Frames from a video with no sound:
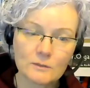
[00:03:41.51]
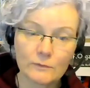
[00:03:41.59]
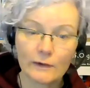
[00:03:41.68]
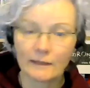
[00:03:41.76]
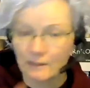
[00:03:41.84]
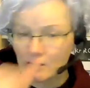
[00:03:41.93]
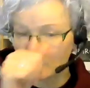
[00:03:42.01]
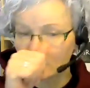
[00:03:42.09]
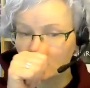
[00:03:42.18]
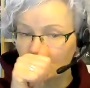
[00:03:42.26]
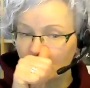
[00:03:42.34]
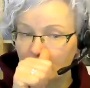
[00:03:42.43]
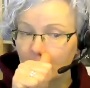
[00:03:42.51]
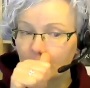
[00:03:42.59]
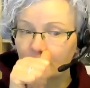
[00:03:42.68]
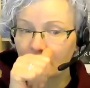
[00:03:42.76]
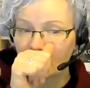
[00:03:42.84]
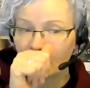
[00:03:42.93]
Swain actually also
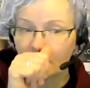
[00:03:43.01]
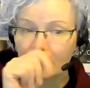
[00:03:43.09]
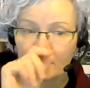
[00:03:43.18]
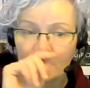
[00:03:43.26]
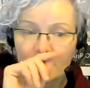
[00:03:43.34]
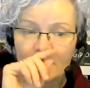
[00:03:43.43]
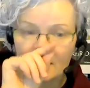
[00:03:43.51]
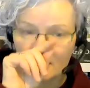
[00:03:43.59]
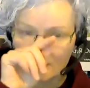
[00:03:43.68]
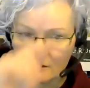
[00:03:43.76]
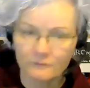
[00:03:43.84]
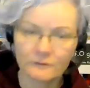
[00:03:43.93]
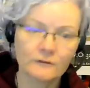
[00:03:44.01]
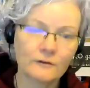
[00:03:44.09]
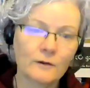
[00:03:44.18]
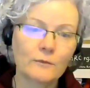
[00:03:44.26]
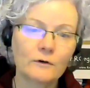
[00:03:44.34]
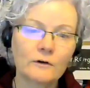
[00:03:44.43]
picked up that on the 30th of
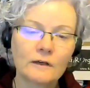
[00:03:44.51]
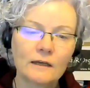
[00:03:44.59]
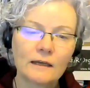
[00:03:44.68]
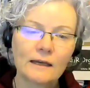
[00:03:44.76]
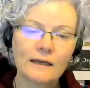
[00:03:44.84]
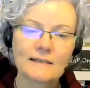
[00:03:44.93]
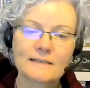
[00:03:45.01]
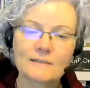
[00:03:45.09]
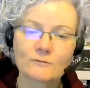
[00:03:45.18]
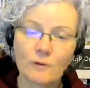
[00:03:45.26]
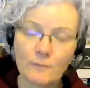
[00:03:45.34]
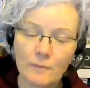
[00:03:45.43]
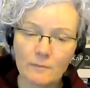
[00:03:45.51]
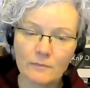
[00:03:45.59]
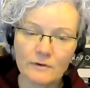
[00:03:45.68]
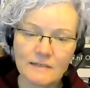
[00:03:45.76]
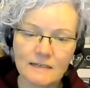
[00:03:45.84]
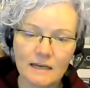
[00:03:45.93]
November is
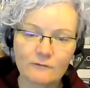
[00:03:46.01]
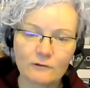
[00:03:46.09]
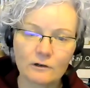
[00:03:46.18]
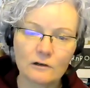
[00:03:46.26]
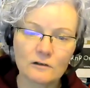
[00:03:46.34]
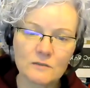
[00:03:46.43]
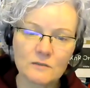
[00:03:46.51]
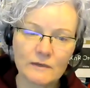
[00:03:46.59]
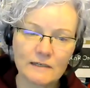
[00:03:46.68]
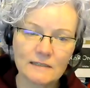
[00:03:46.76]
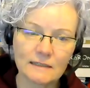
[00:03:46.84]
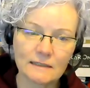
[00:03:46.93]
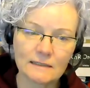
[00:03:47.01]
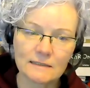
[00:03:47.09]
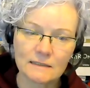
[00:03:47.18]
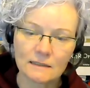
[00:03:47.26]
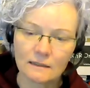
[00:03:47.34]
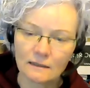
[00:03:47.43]
Remembrance Day for Lost Species,